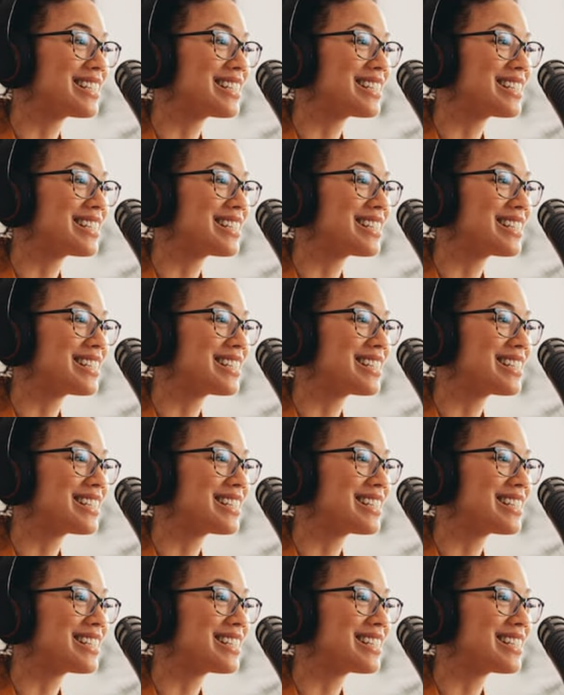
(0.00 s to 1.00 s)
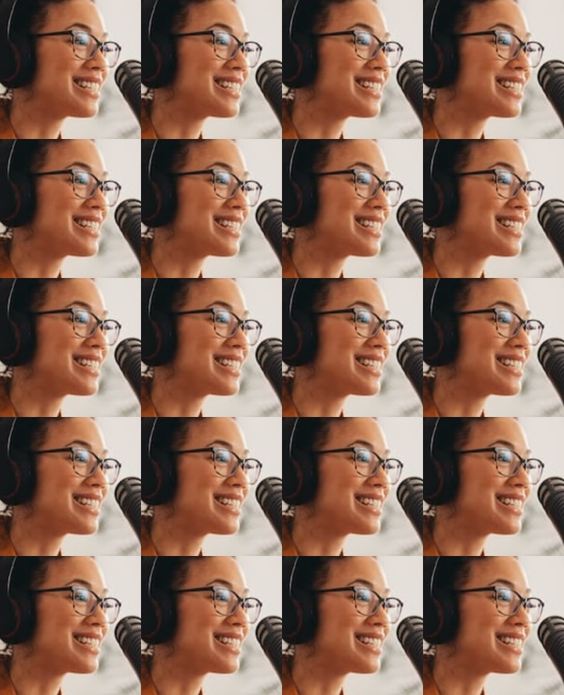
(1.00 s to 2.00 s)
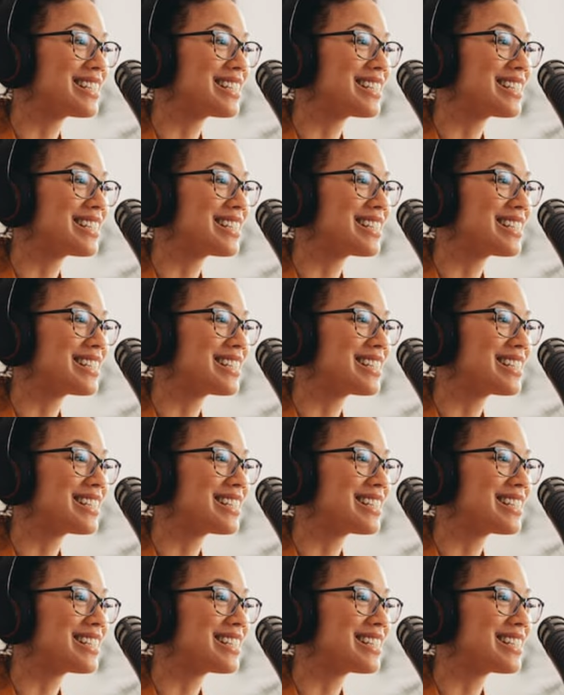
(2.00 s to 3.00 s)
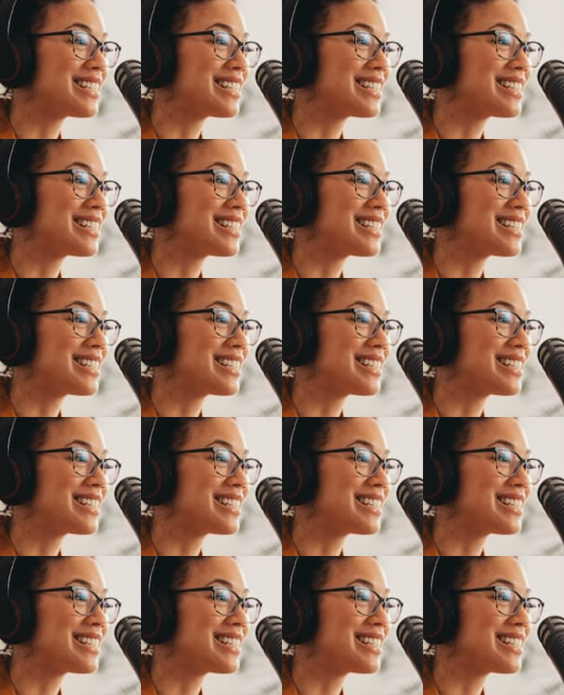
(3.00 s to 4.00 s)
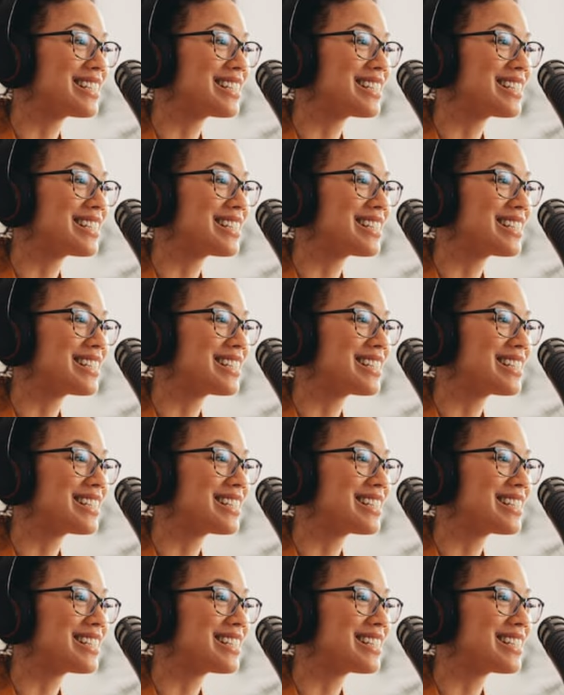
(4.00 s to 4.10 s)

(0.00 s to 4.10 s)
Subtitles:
This is a still picture; no speech is visible.